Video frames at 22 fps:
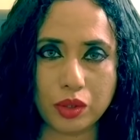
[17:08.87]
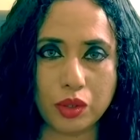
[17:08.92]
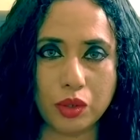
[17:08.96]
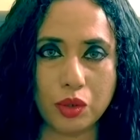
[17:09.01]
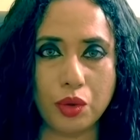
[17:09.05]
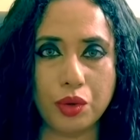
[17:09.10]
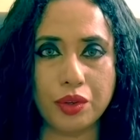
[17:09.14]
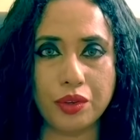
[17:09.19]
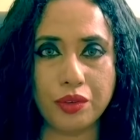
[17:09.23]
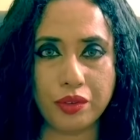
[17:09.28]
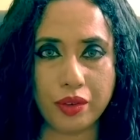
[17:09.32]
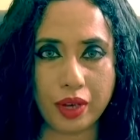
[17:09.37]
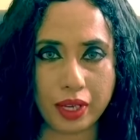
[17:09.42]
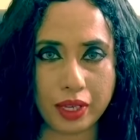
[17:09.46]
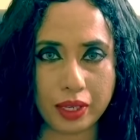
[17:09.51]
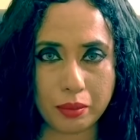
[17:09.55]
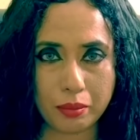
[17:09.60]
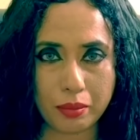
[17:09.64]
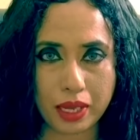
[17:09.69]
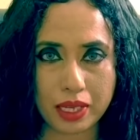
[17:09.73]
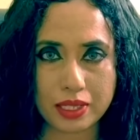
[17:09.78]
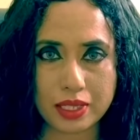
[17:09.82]

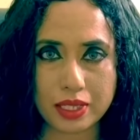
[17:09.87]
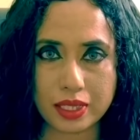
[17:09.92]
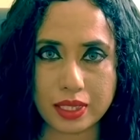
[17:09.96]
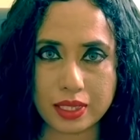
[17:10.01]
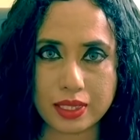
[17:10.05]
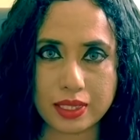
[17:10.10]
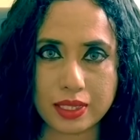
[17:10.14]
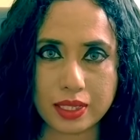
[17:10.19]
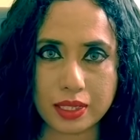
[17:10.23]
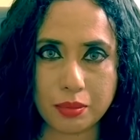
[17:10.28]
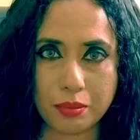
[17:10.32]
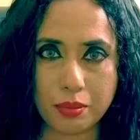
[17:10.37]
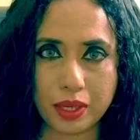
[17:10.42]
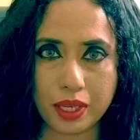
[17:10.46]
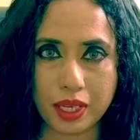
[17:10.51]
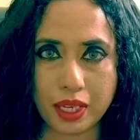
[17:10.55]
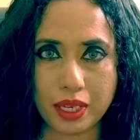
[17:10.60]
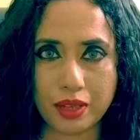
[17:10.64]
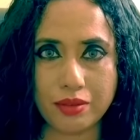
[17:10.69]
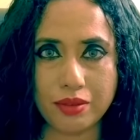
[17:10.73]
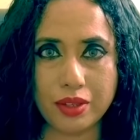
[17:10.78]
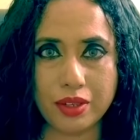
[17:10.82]
glorifying masochistic
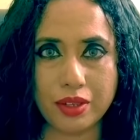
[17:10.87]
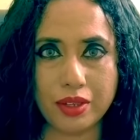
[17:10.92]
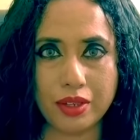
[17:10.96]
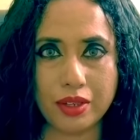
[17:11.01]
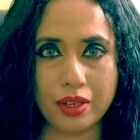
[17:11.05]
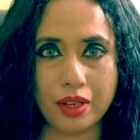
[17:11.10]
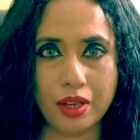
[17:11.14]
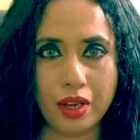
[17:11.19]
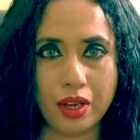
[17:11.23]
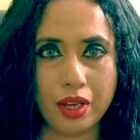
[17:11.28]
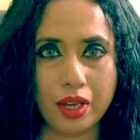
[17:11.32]
behavior.